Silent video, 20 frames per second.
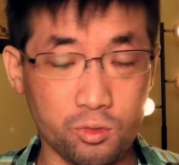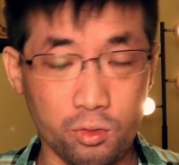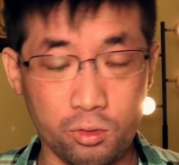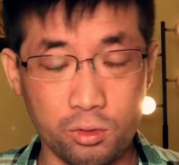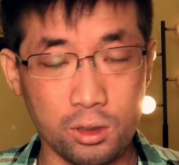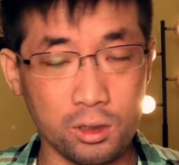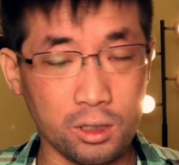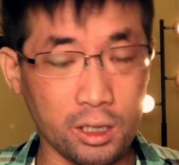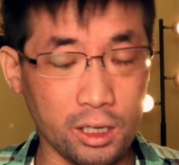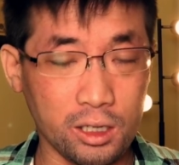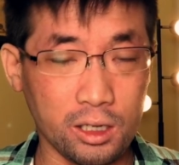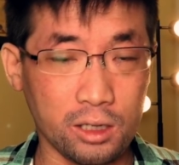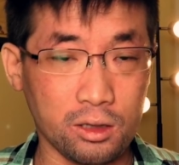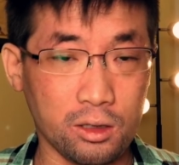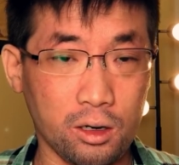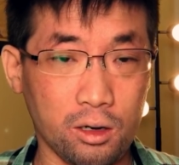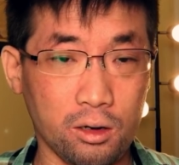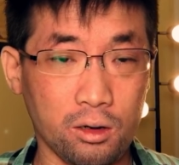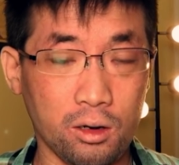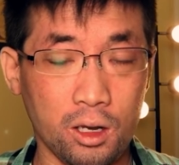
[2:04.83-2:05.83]
through the link in
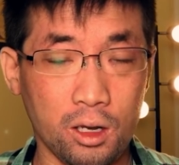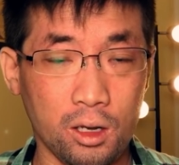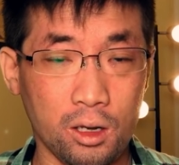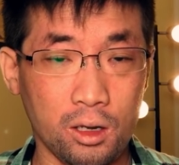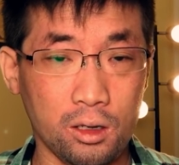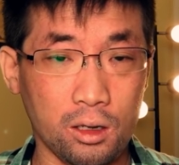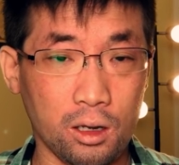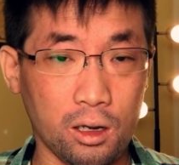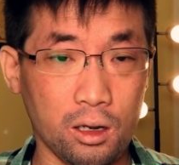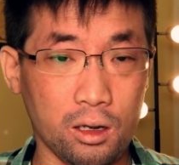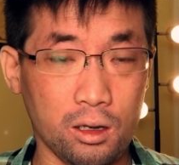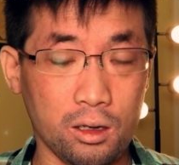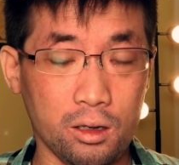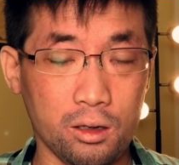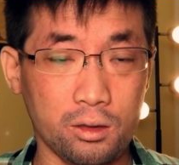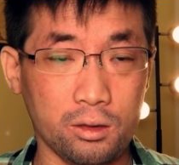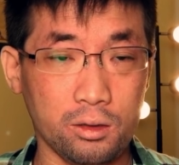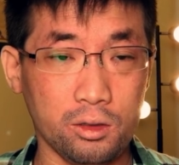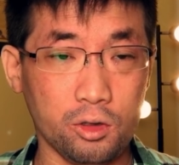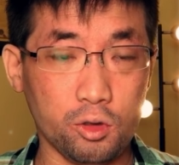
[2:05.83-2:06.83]
their
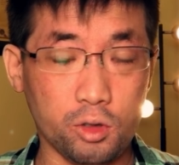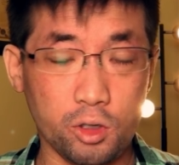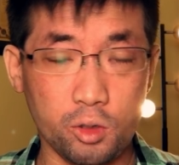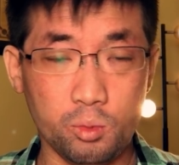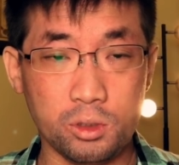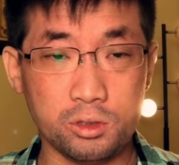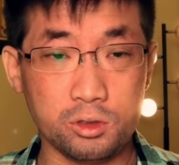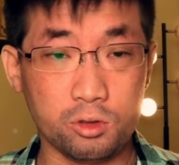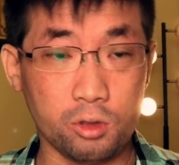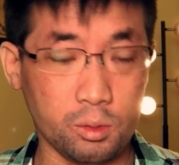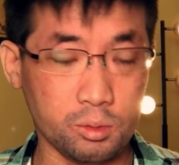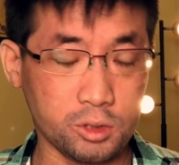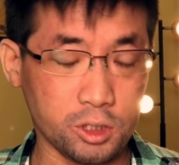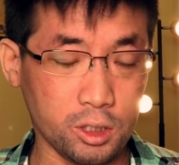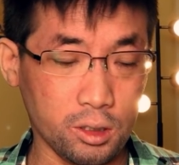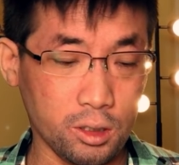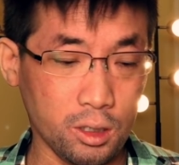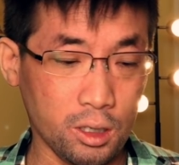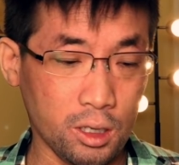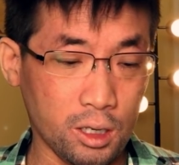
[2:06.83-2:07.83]
uh, YouTube
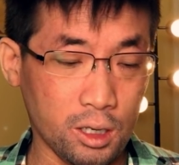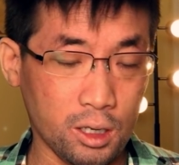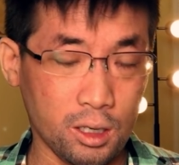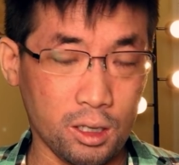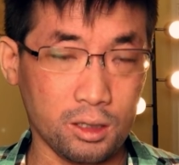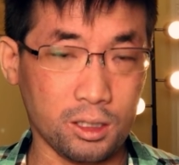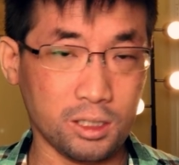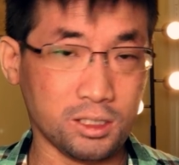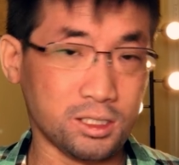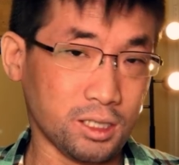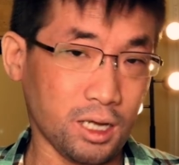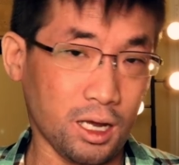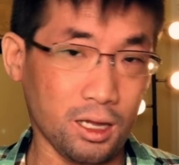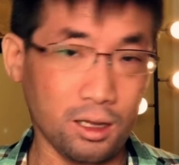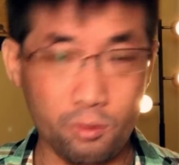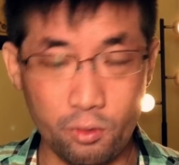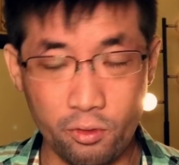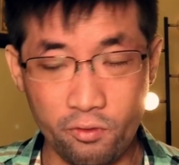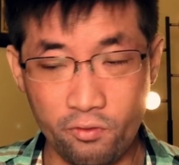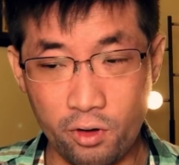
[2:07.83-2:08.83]
description. This is kind
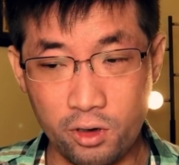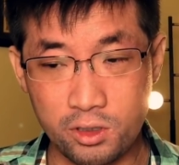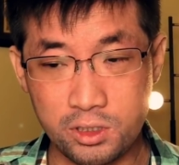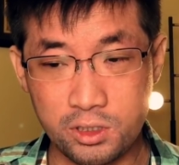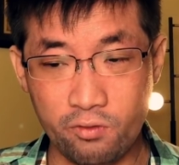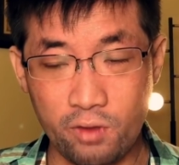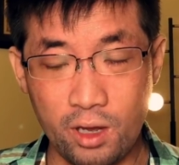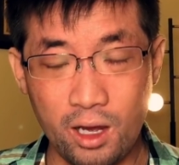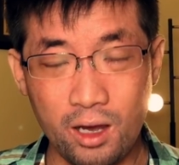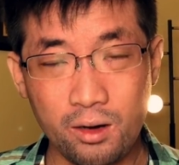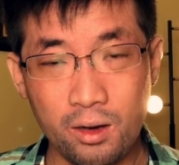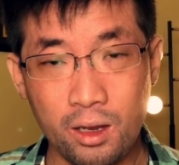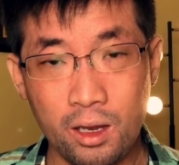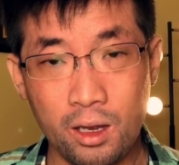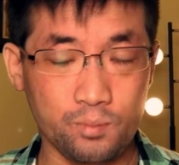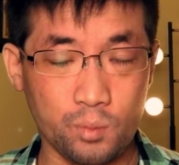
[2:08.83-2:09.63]
of the reverse of that.